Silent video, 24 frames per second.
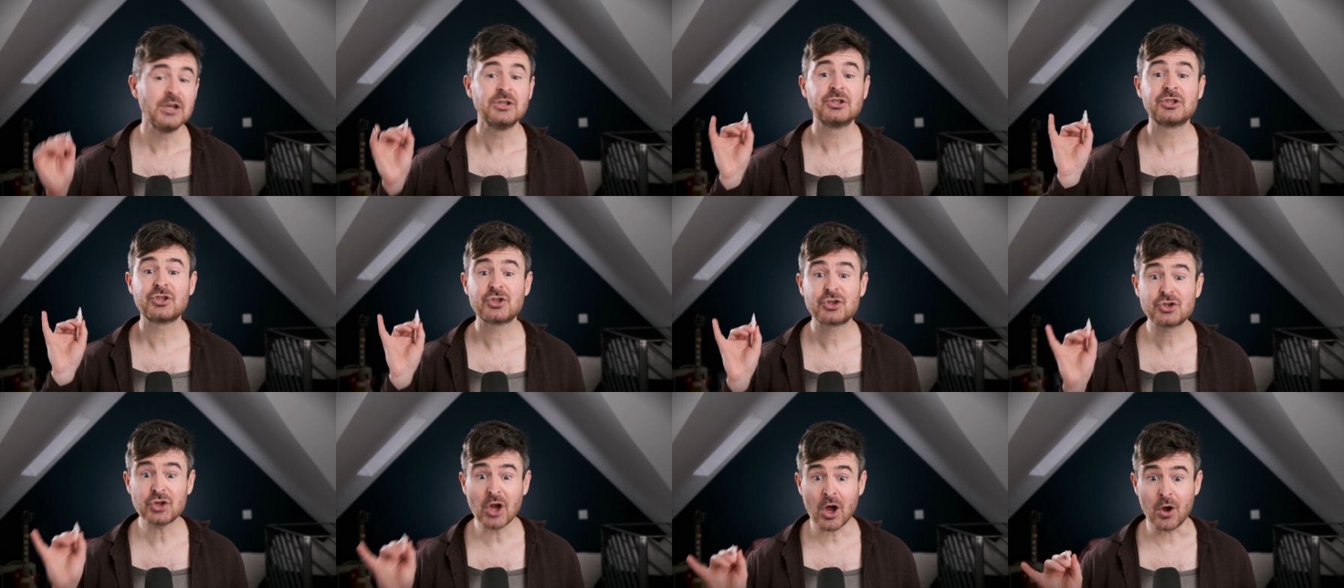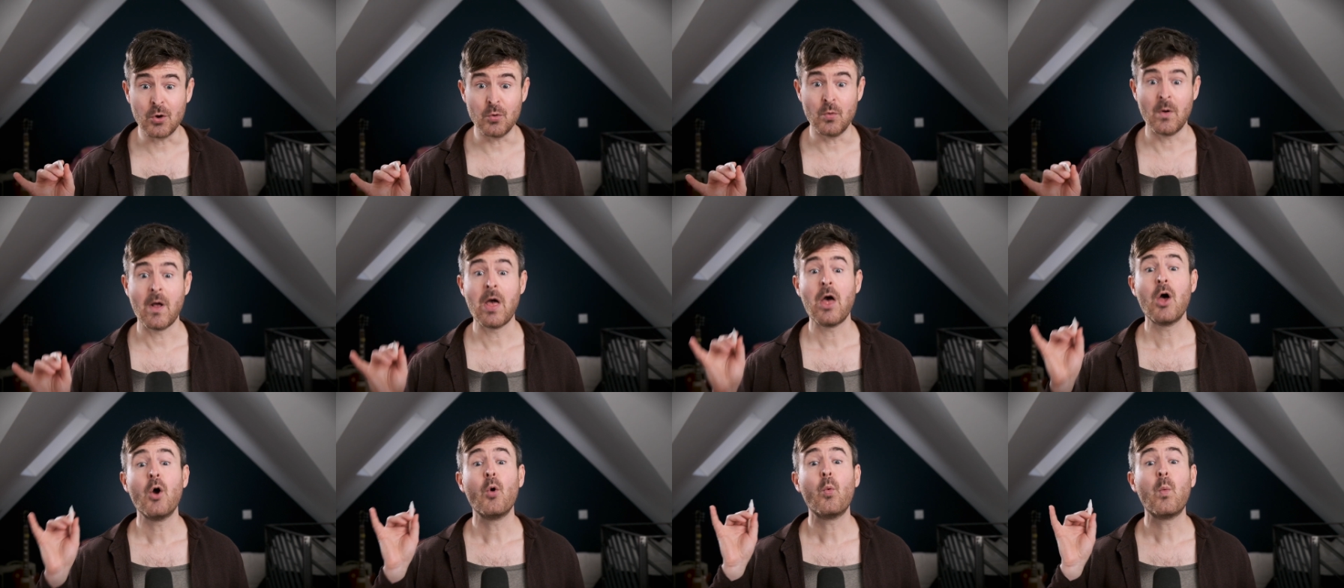So
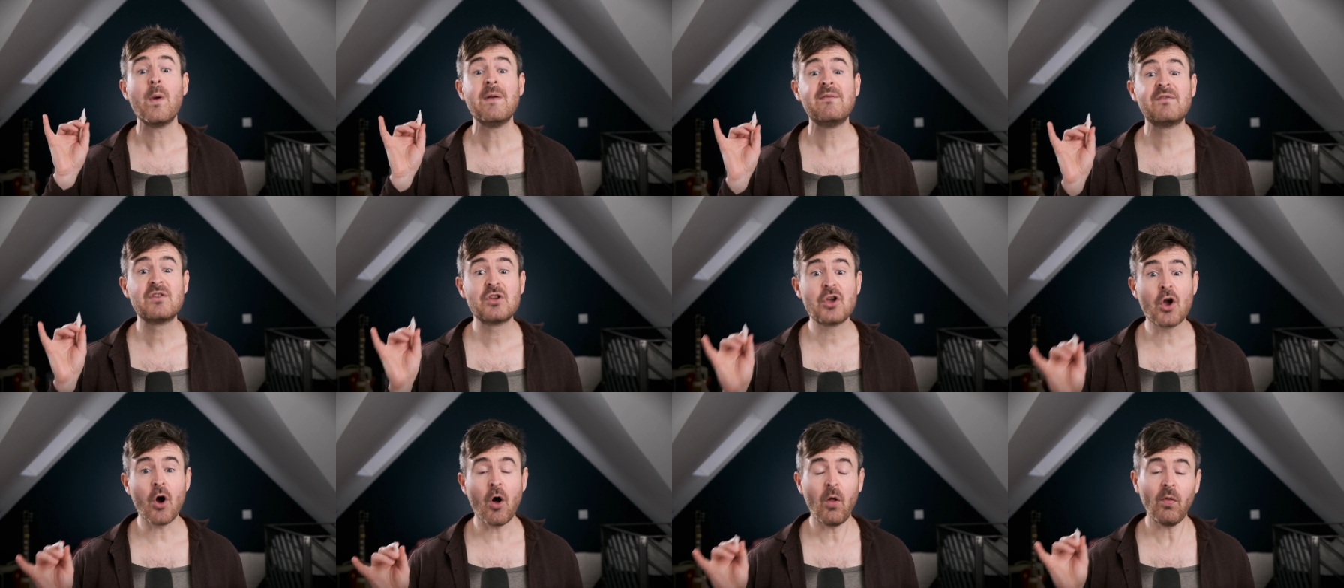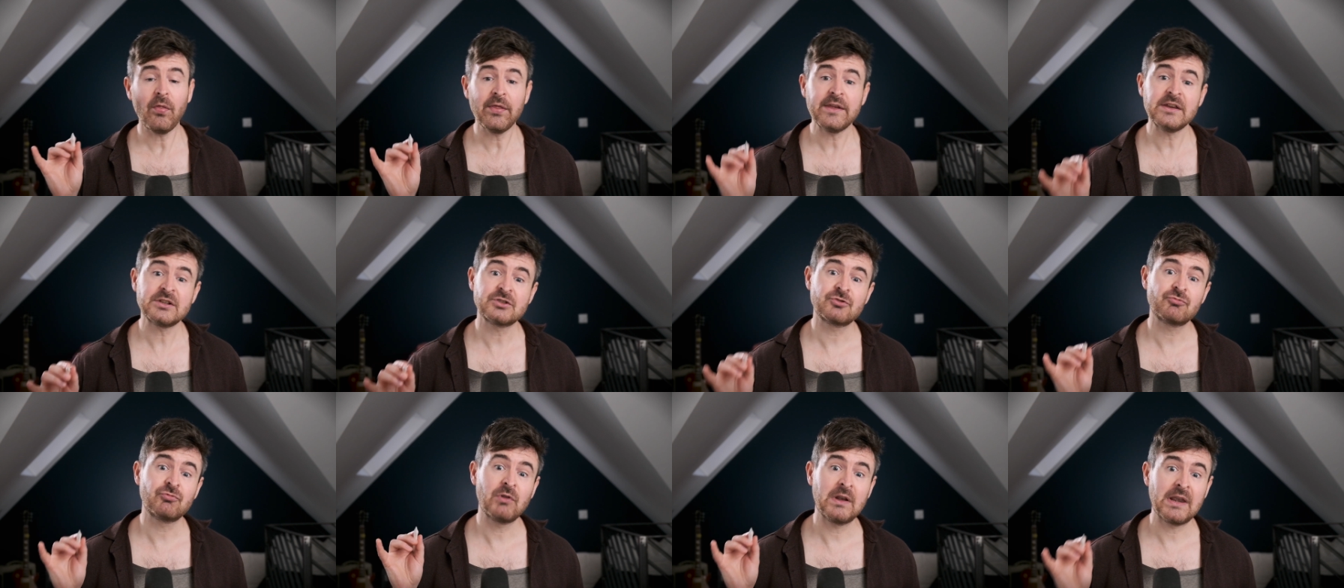we've got
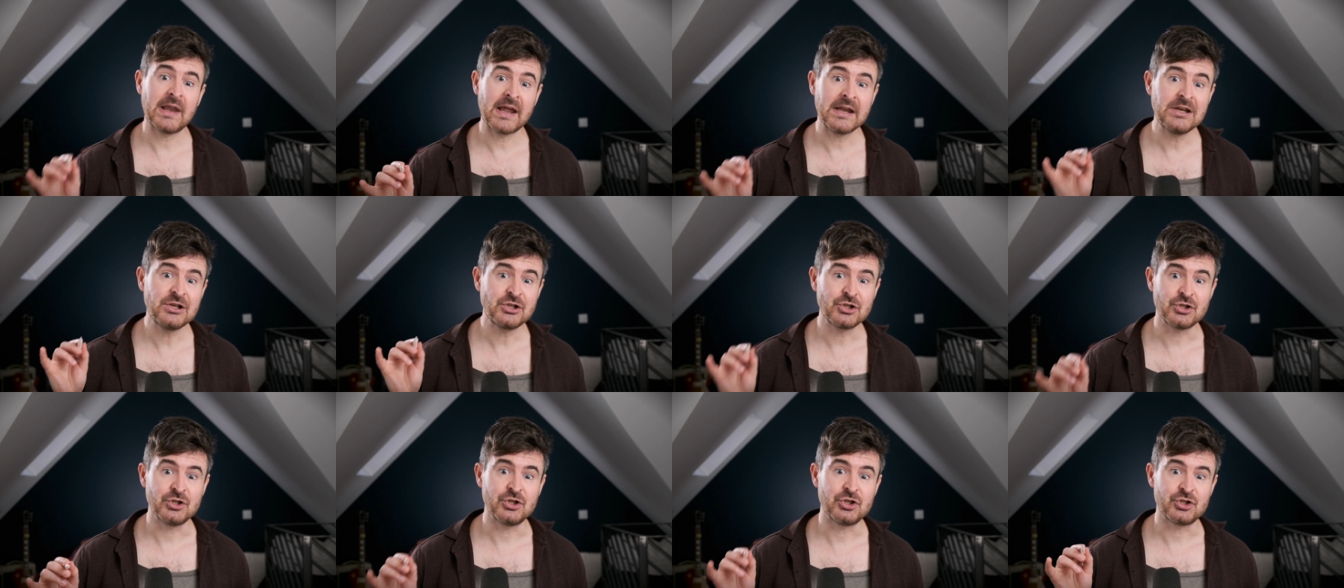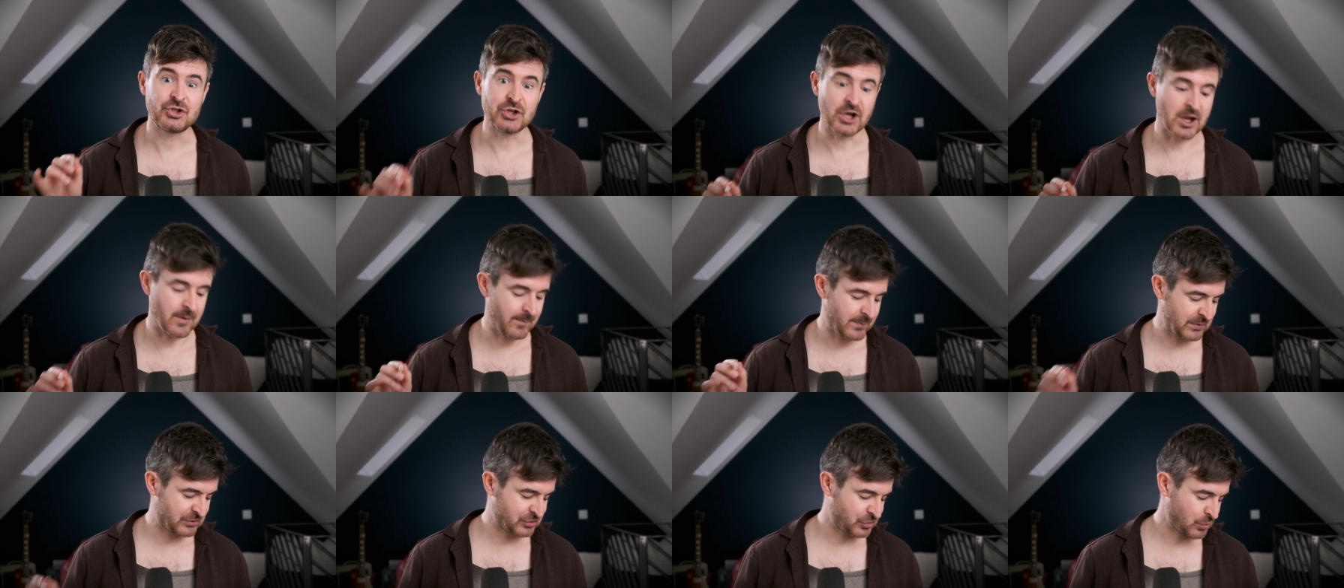this
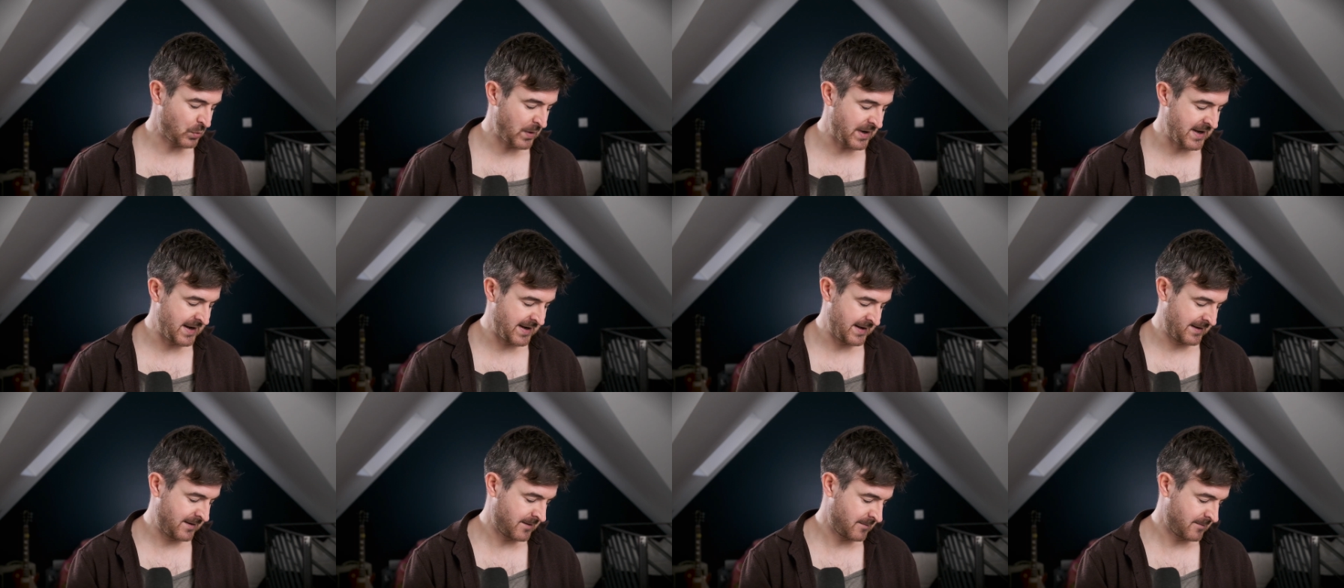relationship between